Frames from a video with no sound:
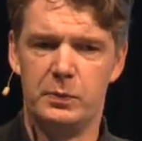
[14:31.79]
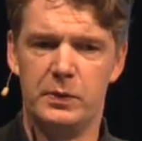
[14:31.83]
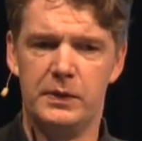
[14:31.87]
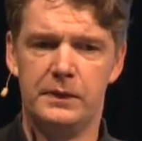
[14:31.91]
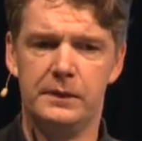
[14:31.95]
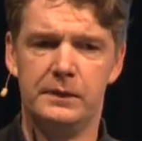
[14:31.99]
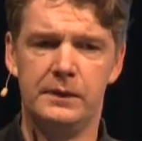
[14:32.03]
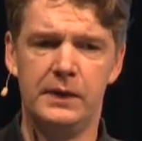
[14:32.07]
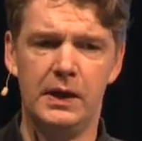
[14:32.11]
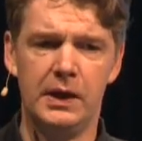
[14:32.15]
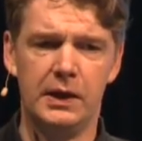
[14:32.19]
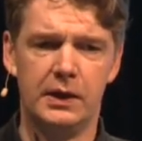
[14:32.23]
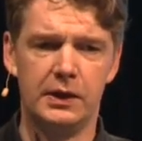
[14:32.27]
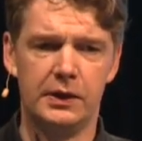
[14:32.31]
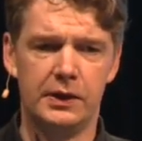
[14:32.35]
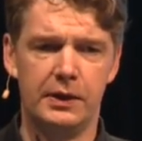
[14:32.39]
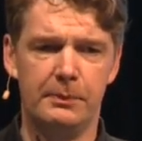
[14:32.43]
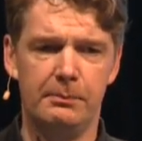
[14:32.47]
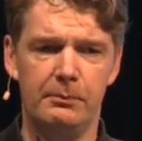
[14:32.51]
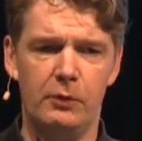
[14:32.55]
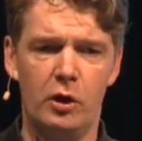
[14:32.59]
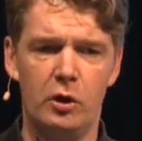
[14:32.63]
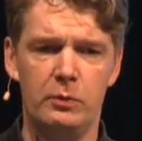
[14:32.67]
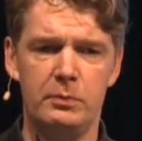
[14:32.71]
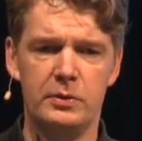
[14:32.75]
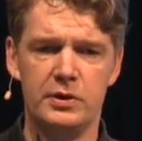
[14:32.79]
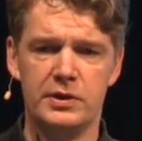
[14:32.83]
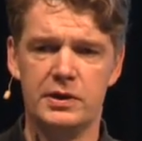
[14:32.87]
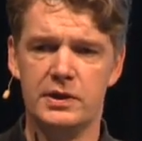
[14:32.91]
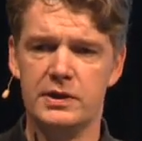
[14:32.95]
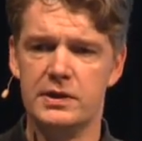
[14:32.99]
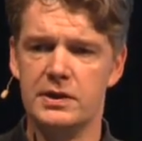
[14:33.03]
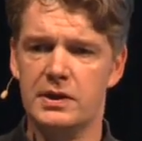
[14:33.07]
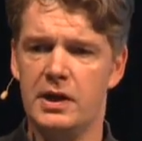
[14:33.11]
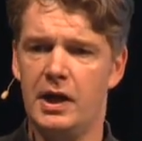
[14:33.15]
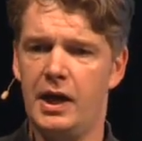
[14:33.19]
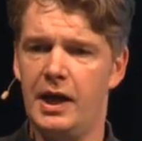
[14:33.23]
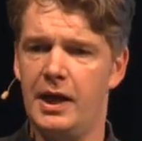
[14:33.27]
We think at the moment in
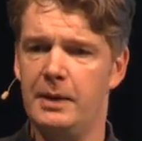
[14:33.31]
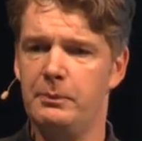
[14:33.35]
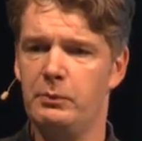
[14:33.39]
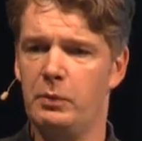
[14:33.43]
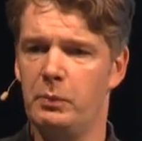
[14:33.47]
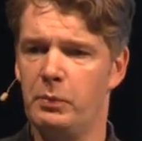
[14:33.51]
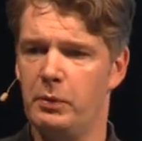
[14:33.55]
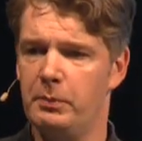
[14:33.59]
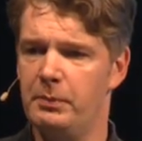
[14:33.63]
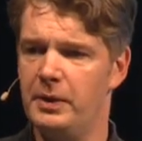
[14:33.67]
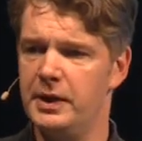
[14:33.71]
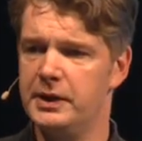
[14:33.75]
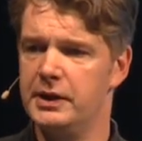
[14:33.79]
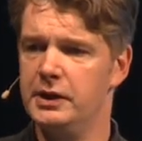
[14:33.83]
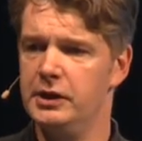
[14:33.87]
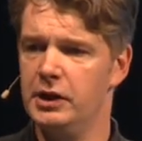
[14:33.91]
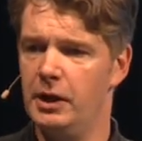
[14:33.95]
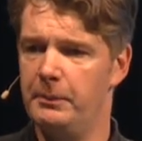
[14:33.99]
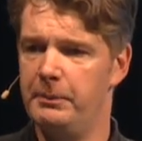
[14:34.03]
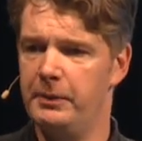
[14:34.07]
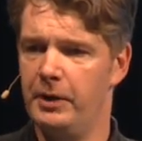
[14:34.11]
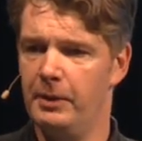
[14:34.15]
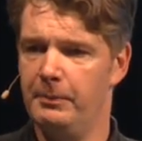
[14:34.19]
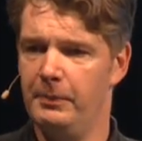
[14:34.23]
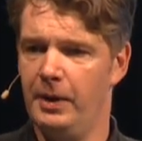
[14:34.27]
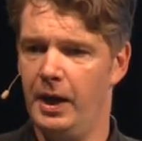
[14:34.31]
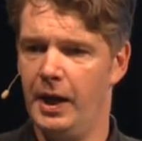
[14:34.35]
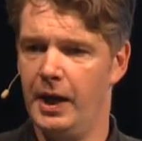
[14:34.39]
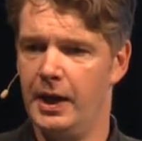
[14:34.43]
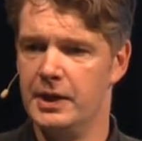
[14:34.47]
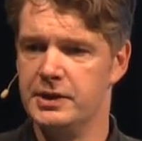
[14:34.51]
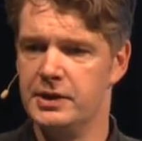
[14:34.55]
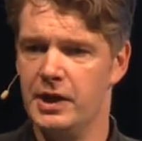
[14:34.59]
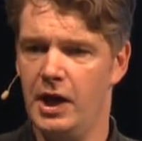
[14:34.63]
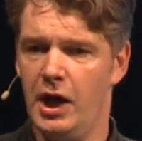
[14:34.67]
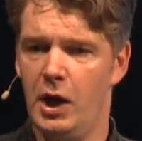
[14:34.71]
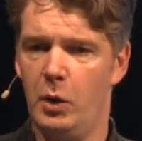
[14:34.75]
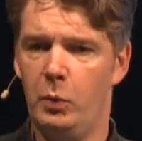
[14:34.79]
time when we're making up our
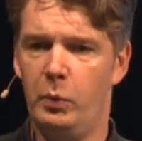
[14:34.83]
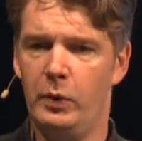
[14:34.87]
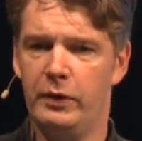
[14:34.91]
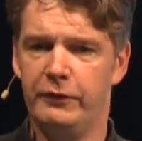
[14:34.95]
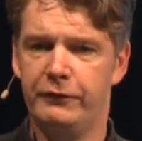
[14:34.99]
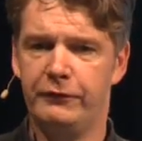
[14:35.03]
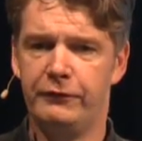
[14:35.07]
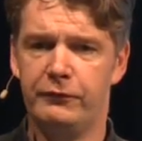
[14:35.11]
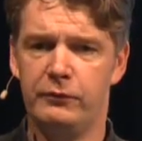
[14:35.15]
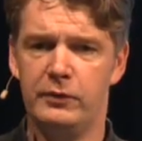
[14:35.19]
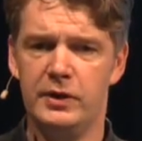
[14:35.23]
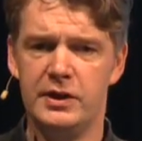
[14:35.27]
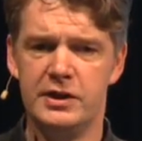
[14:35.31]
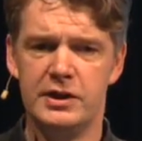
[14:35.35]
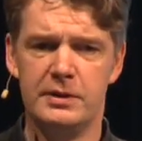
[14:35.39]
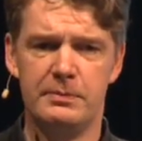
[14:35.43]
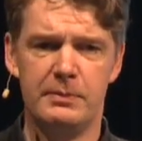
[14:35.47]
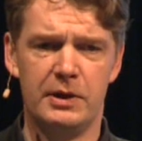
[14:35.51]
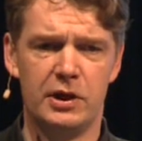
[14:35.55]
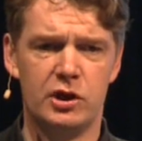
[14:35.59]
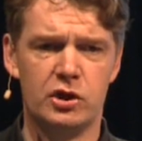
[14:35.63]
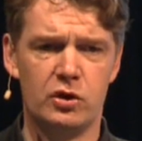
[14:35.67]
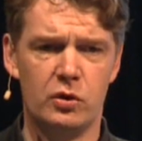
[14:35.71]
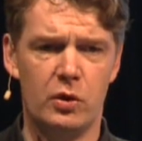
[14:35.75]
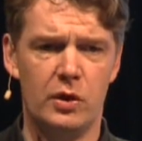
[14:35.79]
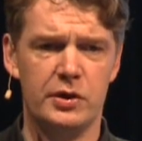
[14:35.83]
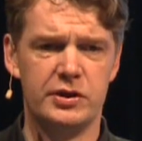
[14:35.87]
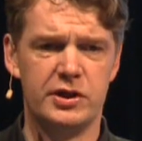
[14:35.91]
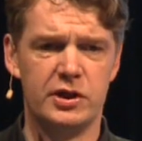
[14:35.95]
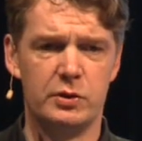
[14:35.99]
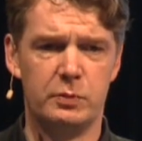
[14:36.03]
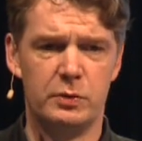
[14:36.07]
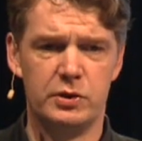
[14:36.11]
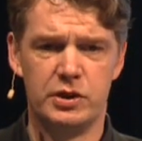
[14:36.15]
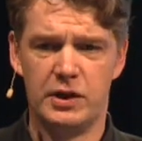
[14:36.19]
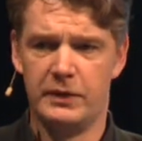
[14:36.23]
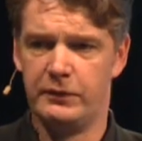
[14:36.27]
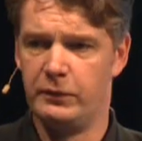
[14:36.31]
mind, we're free to make choices
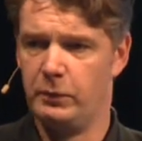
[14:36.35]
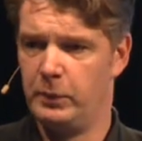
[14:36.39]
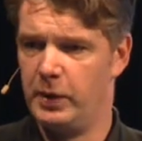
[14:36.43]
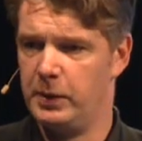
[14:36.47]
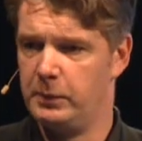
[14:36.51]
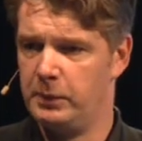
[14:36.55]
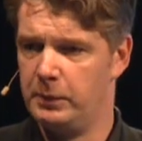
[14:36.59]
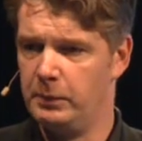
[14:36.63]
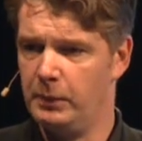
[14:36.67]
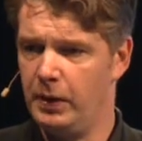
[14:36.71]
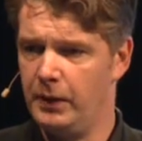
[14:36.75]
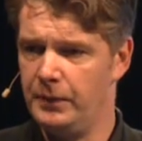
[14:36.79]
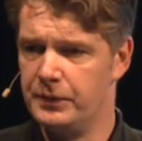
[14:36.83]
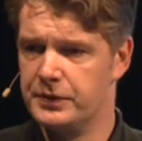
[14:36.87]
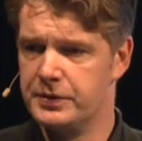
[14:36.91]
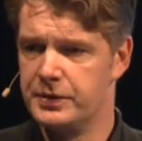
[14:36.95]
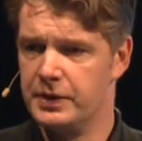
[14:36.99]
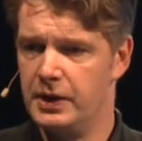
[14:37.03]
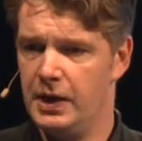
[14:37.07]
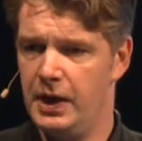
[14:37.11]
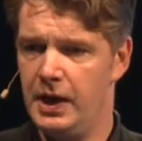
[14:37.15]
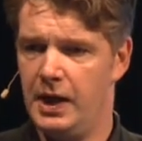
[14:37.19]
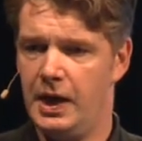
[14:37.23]
whichever way we want,